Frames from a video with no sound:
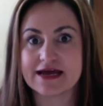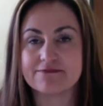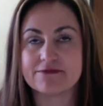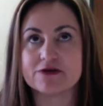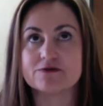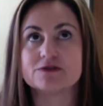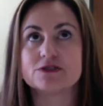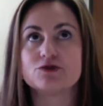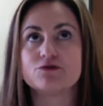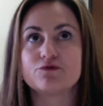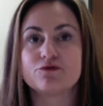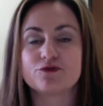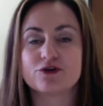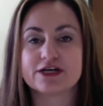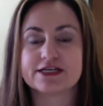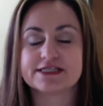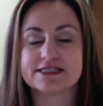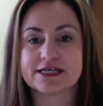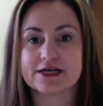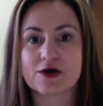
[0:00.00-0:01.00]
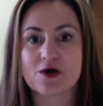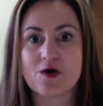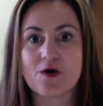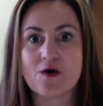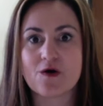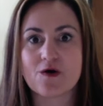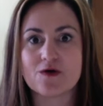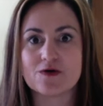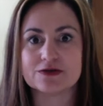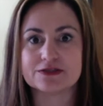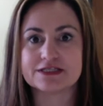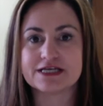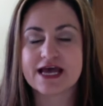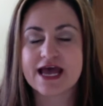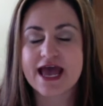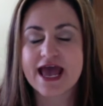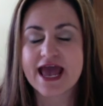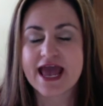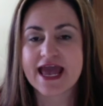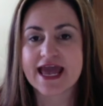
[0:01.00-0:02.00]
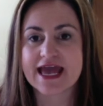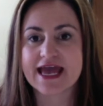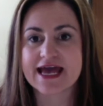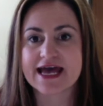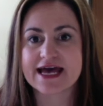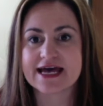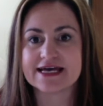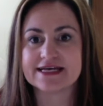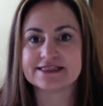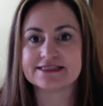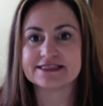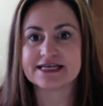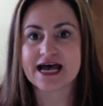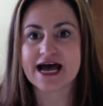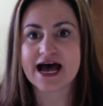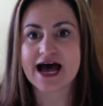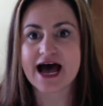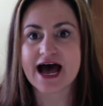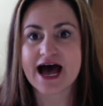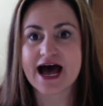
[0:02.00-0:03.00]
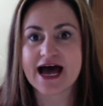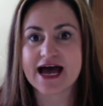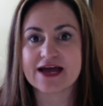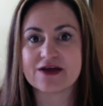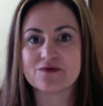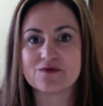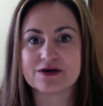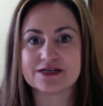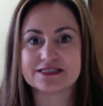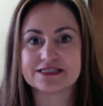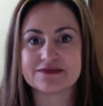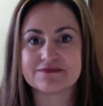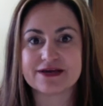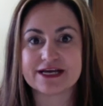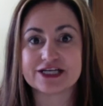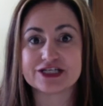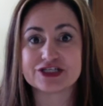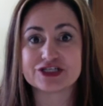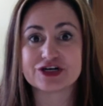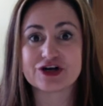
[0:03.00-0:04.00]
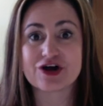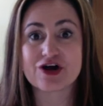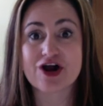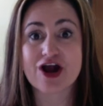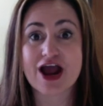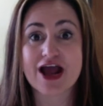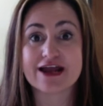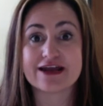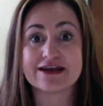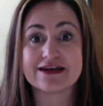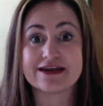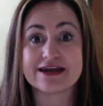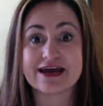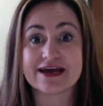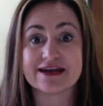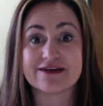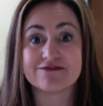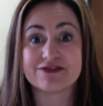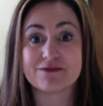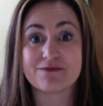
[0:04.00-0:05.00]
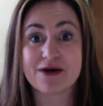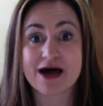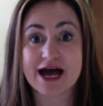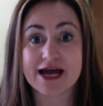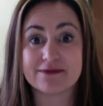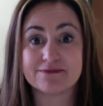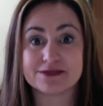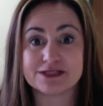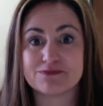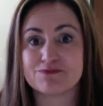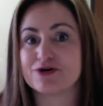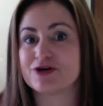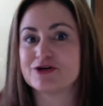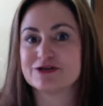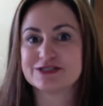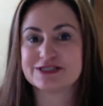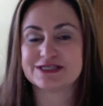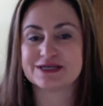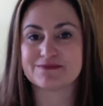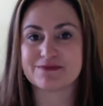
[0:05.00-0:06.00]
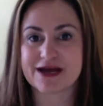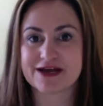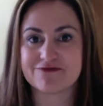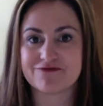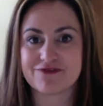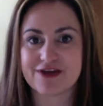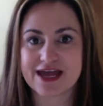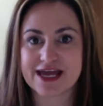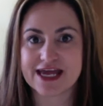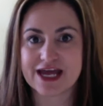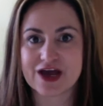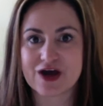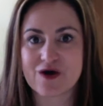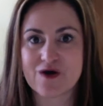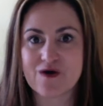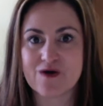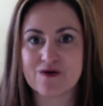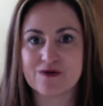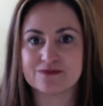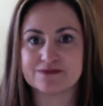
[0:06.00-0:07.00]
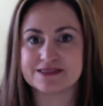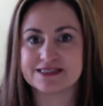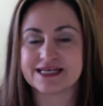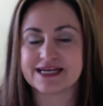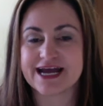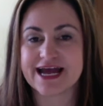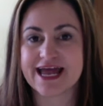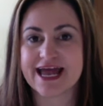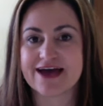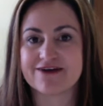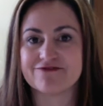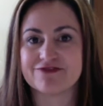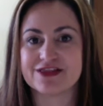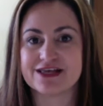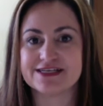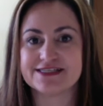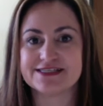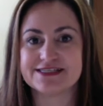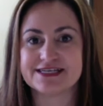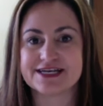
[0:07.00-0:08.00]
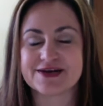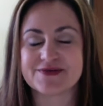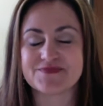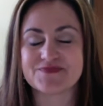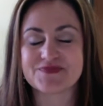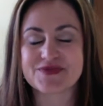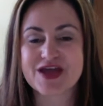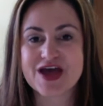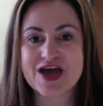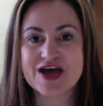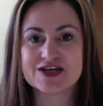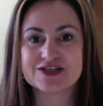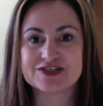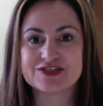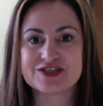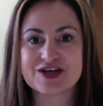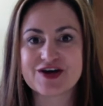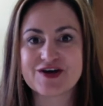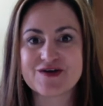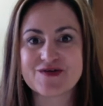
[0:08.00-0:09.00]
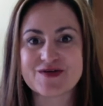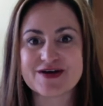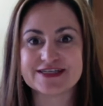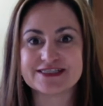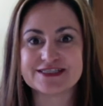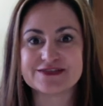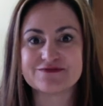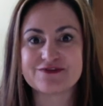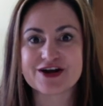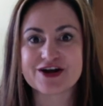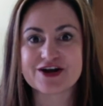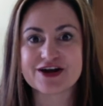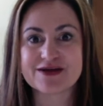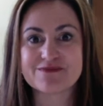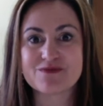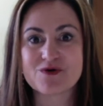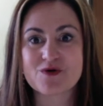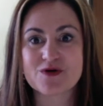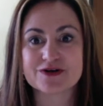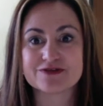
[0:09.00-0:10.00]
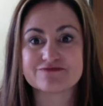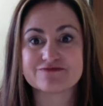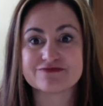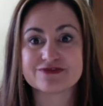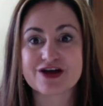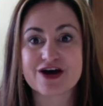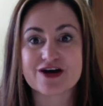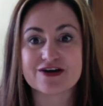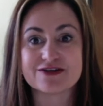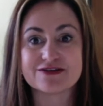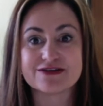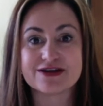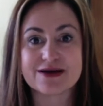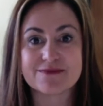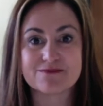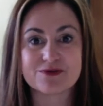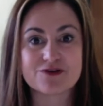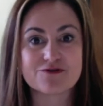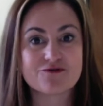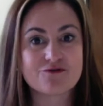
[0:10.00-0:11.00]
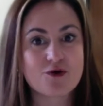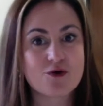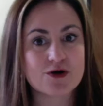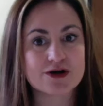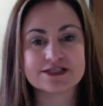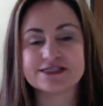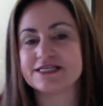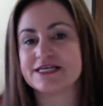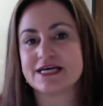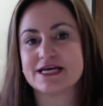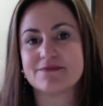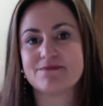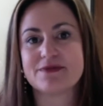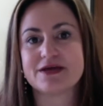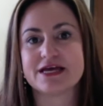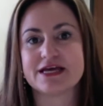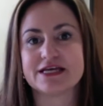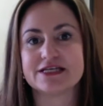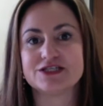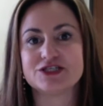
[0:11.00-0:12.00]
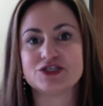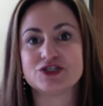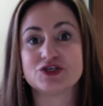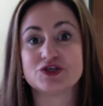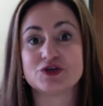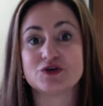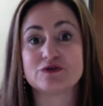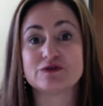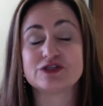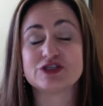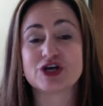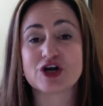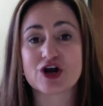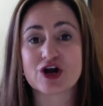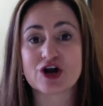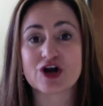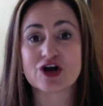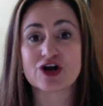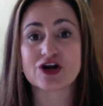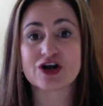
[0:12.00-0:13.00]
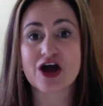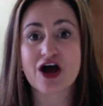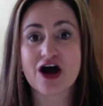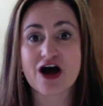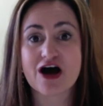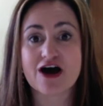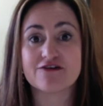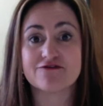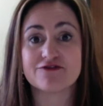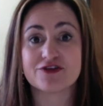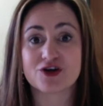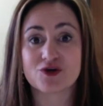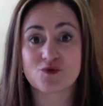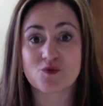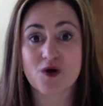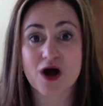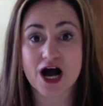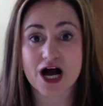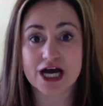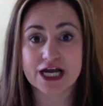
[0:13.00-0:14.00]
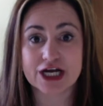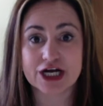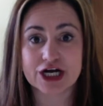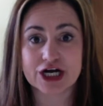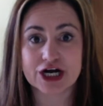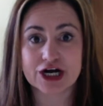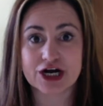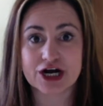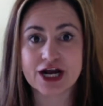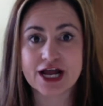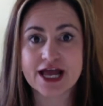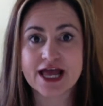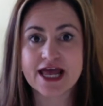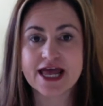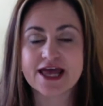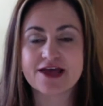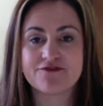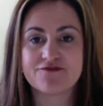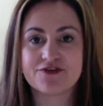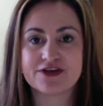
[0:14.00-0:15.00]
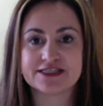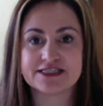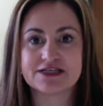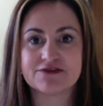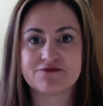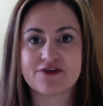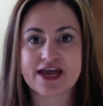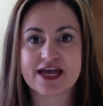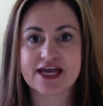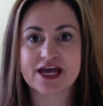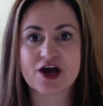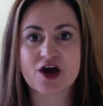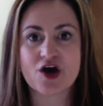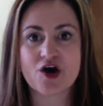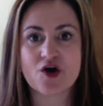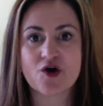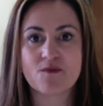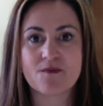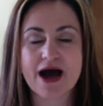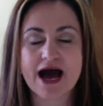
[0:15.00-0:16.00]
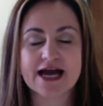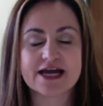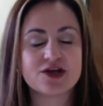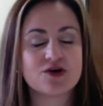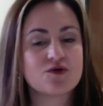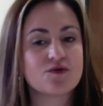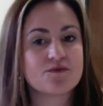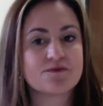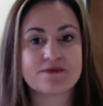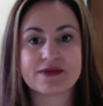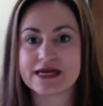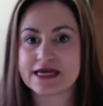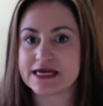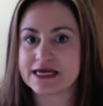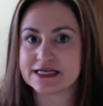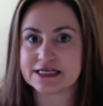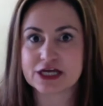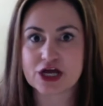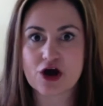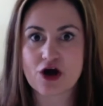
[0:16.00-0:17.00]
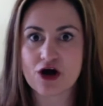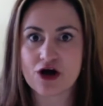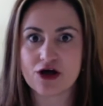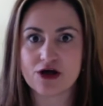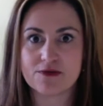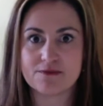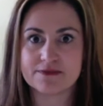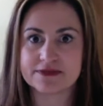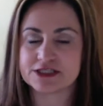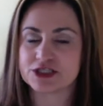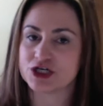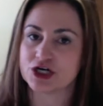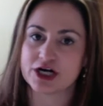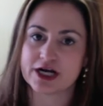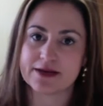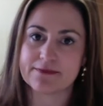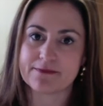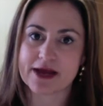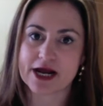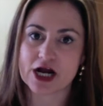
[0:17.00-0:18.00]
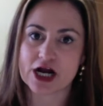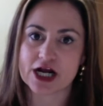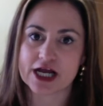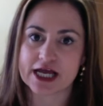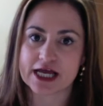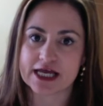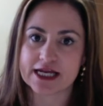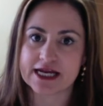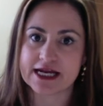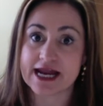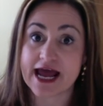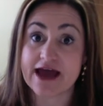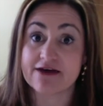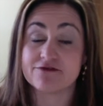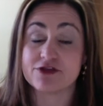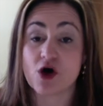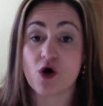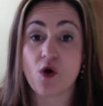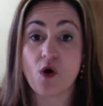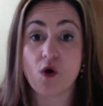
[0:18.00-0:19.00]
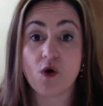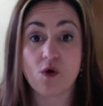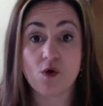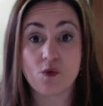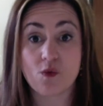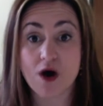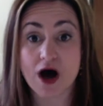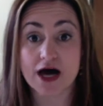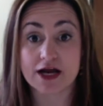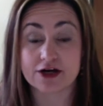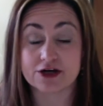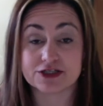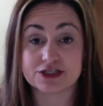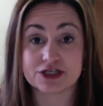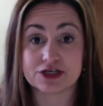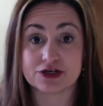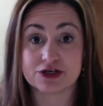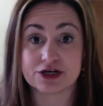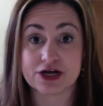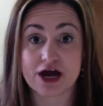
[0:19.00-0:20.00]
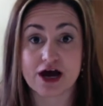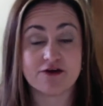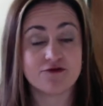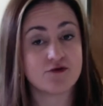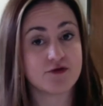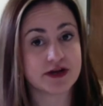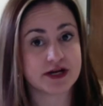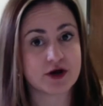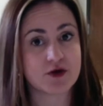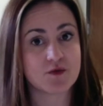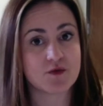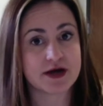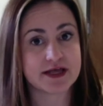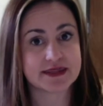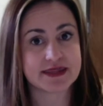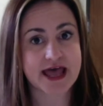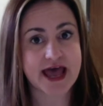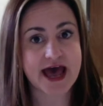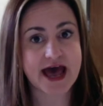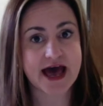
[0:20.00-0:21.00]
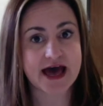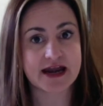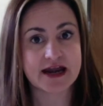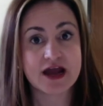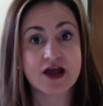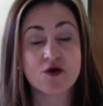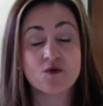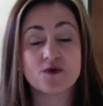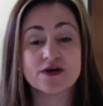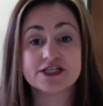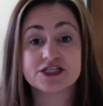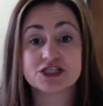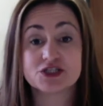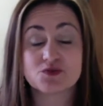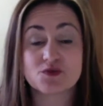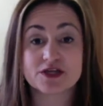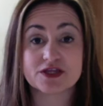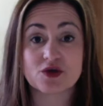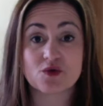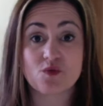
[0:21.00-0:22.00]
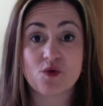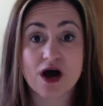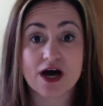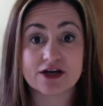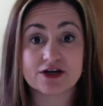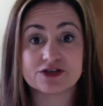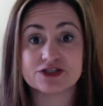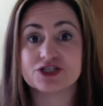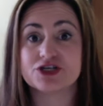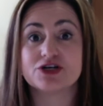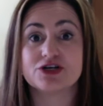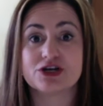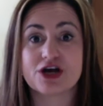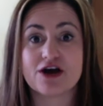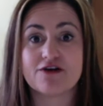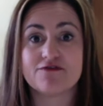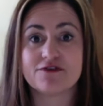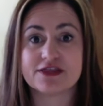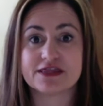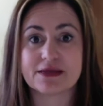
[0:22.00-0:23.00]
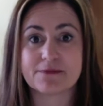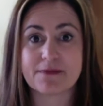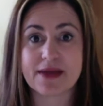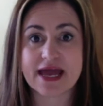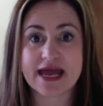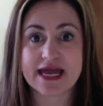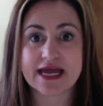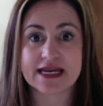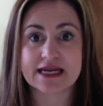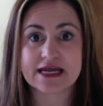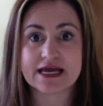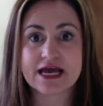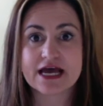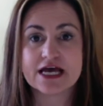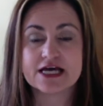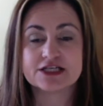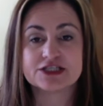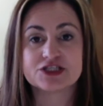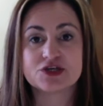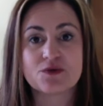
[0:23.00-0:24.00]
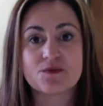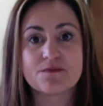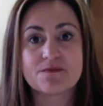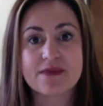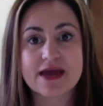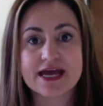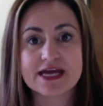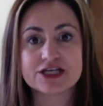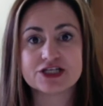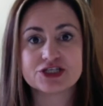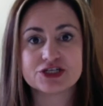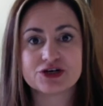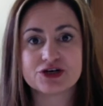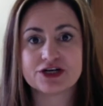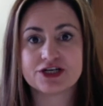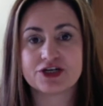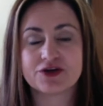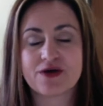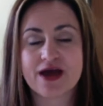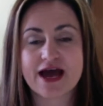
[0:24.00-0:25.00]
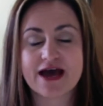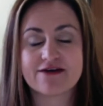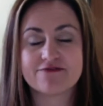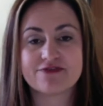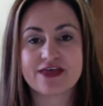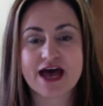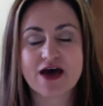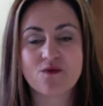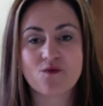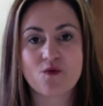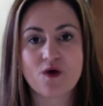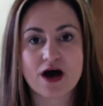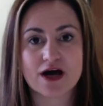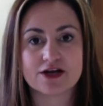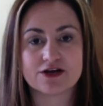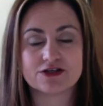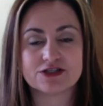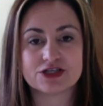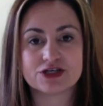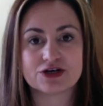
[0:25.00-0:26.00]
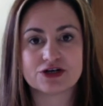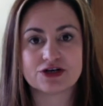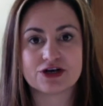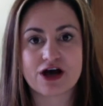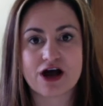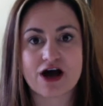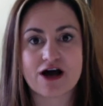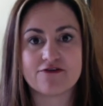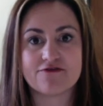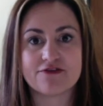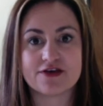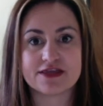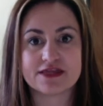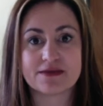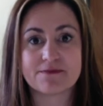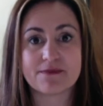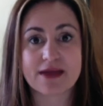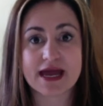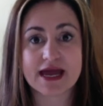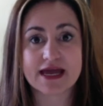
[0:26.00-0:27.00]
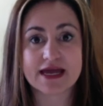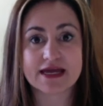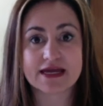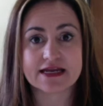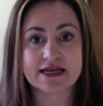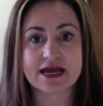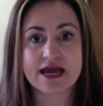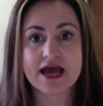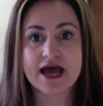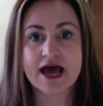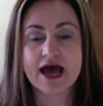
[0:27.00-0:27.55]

I mean, it was freezing cold. And I want to make sure none of the pipes burst in my vacant homes that I have listed. So it's very important. Number 4 tip is to turn off your water if it's a vacant home. I don't mean call Missouri American and have the whole water turned off. We don't want that. We just want the water turned off at the main. So make sure and you have that water turned off at the main.